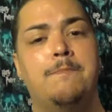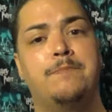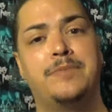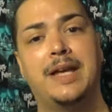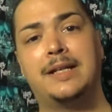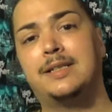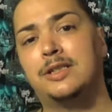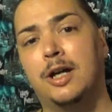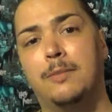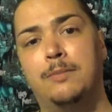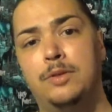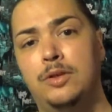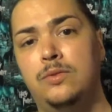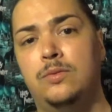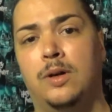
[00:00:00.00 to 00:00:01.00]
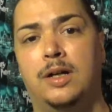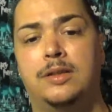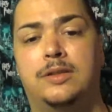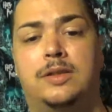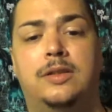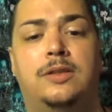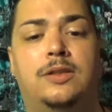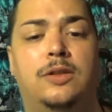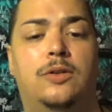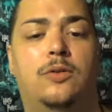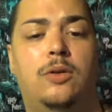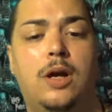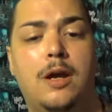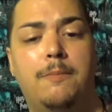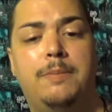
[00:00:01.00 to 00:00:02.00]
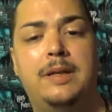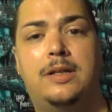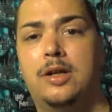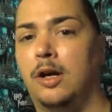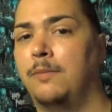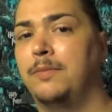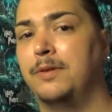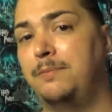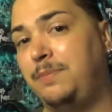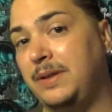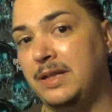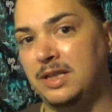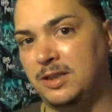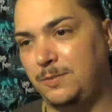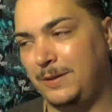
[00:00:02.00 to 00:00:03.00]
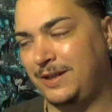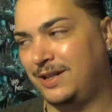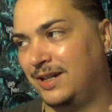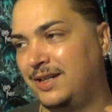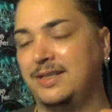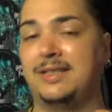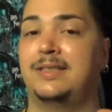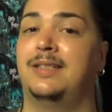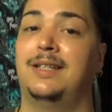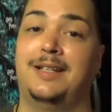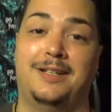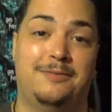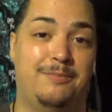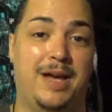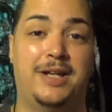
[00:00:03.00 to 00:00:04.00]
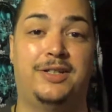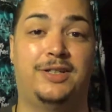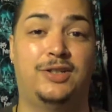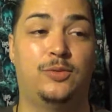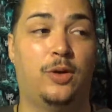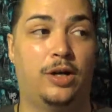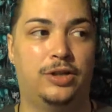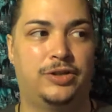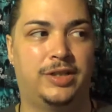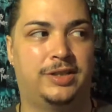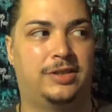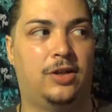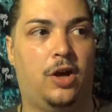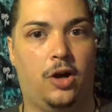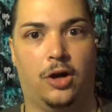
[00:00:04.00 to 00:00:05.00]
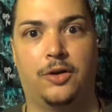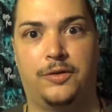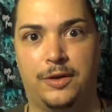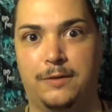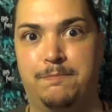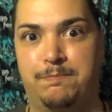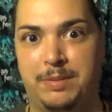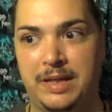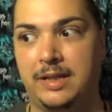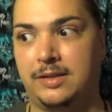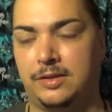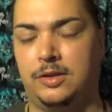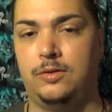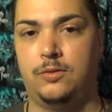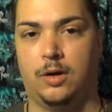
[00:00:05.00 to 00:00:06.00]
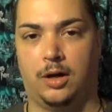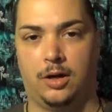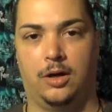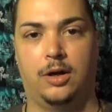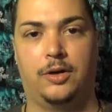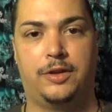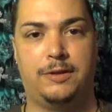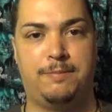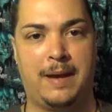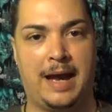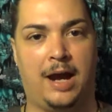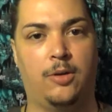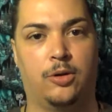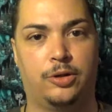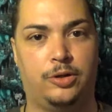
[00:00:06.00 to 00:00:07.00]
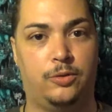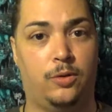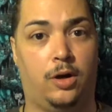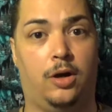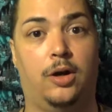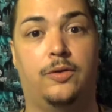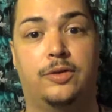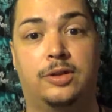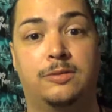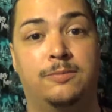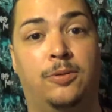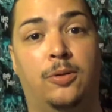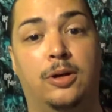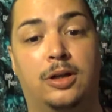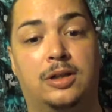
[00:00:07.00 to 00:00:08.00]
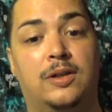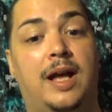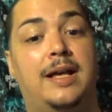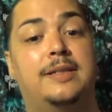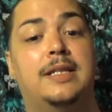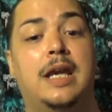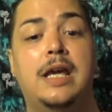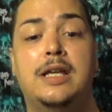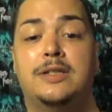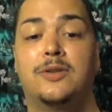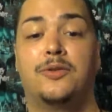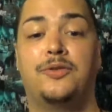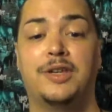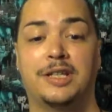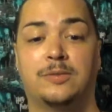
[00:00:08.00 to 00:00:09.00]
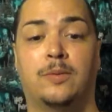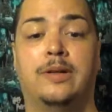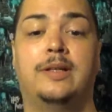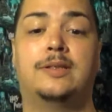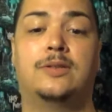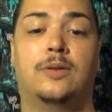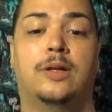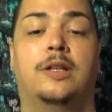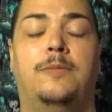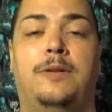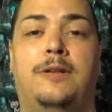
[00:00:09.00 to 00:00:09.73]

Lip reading: Next up, you want to do Become the Beast, because Magizoologists are the beast. You are the power. You are the support class. So this one is going to be